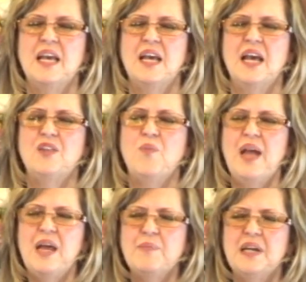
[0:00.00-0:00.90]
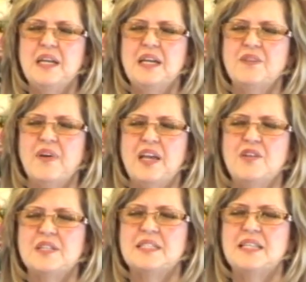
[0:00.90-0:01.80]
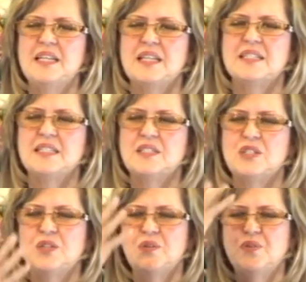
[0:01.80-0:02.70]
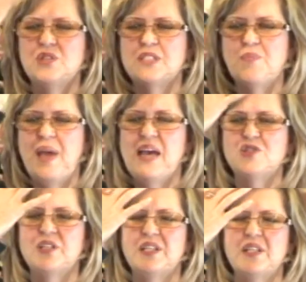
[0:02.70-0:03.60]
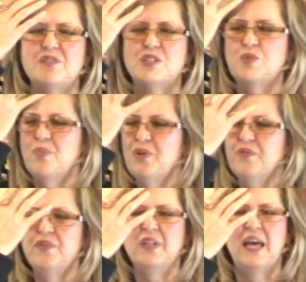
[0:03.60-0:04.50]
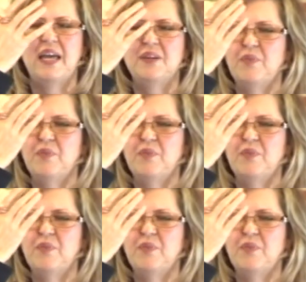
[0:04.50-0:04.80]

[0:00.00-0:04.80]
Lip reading: And the way I'm going to invite you to see this is to just imagine that there's this beautiful light,